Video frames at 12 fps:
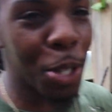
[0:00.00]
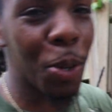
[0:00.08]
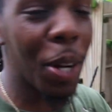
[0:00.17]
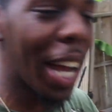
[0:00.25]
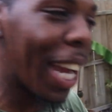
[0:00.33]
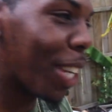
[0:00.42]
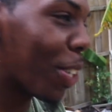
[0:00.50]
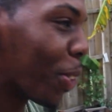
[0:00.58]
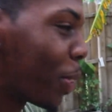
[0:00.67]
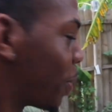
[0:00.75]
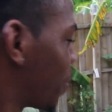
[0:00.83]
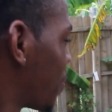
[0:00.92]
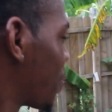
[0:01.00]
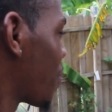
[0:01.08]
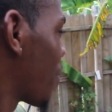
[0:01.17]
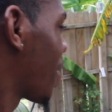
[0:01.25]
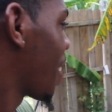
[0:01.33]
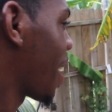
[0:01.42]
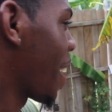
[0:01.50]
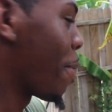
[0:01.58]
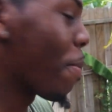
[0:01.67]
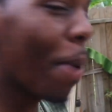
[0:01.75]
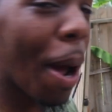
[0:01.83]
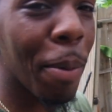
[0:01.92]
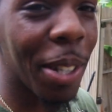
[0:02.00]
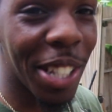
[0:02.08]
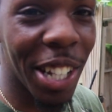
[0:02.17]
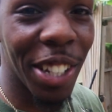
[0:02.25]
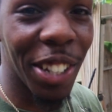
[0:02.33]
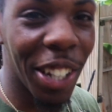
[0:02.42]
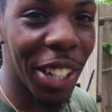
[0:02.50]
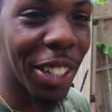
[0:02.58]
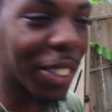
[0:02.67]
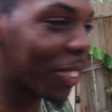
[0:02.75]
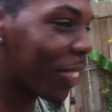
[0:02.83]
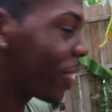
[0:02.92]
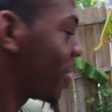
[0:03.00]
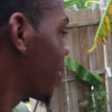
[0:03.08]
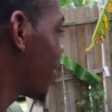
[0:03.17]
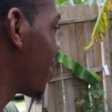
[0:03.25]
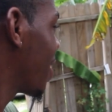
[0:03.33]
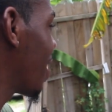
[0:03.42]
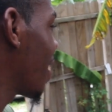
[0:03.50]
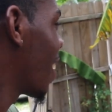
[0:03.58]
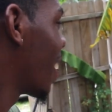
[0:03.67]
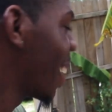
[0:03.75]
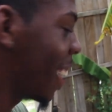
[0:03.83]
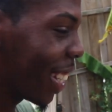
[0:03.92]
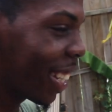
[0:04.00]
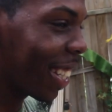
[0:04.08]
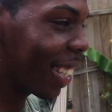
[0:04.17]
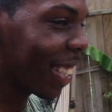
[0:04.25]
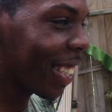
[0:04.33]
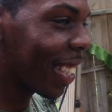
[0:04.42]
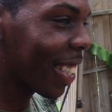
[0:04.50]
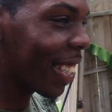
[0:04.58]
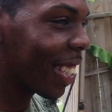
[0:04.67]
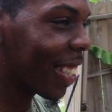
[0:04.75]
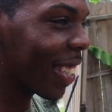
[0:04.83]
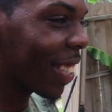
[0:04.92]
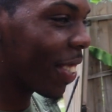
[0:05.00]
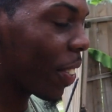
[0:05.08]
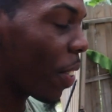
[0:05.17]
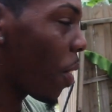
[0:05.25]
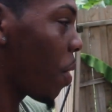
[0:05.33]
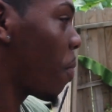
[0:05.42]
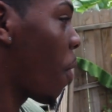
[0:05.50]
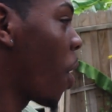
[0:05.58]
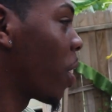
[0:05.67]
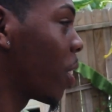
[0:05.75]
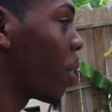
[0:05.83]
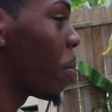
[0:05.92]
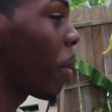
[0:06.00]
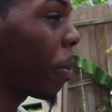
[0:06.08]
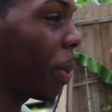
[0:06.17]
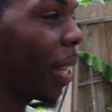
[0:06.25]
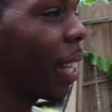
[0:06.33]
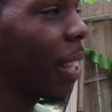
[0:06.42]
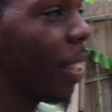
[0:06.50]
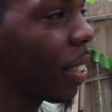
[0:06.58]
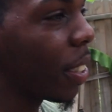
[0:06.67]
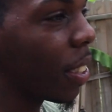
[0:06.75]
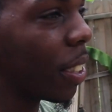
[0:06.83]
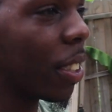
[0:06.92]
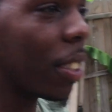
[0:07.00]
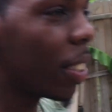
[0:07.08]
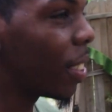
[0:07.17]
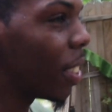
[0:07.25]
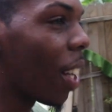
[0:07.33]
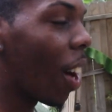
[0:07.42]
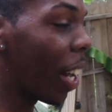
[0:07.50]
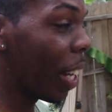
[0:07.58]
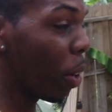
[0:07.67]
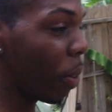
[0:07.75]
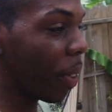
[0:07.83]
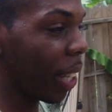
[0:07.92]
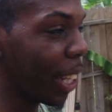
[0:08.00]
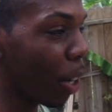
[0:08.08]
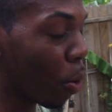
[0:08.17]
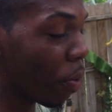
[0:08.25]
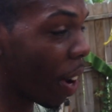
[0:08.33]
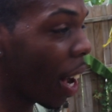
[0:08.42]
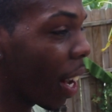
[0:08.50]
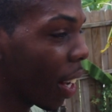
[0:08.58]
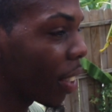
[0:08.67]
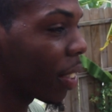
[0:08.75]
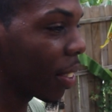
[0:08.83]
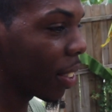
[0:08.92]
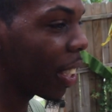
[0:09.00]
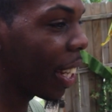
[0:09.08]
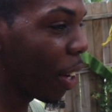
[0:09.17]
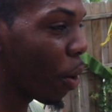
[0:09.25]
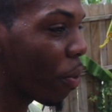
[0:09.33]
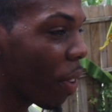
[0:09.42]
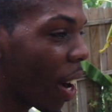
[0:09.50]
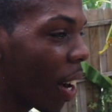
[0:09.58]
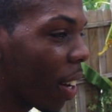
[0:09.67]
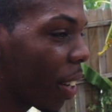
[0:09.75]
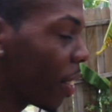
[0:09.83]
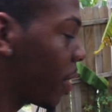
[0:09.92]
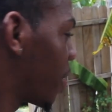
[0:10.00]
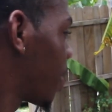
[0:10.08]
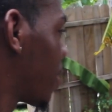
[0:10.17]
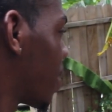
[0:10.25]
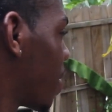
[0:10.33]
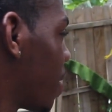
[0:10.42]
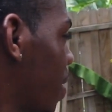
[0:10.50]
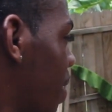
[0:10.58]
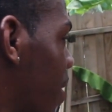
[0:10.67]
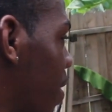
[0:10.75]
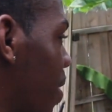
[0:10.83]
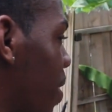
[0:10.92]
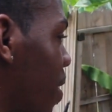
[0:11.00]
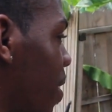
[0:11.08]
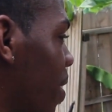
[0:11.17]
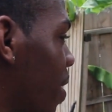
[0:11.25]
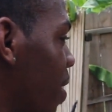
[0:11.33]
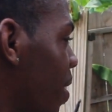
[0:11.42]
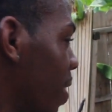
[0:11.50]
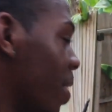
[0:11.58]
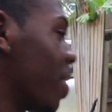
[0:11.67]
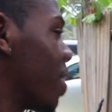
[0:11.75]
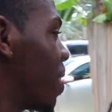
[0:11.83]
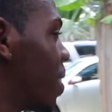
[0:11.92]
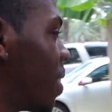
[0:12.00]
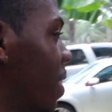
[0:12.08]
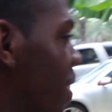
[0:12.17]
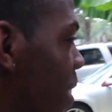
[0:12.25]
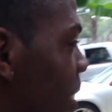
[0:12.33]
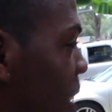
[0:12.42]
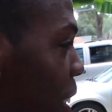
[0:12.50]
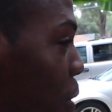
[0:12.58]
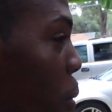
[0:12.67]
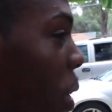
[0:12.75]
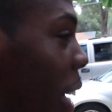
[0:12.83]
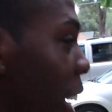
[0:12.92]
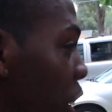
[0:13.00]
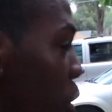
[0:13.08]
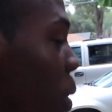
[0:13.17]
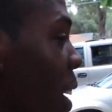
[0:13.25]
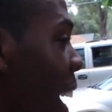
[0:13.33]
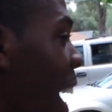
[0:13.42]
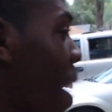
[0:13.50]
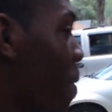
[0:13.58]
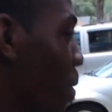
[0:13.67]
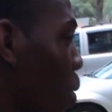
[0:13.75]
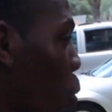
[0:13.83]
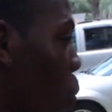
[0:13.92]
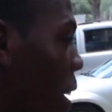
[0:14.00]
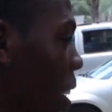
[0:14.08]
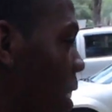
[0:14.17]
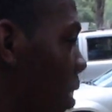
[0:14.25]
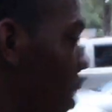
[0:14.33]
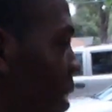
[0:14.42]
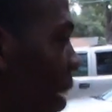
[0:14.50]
into an angel in probably ten years. Yeah. But far as a little puppy that he have, have you ever seen one committed nah, to the game? He, he on fire. He on fire. You ever seen one on fire like that? Mm -mm. Just want to eat you alive for no reason.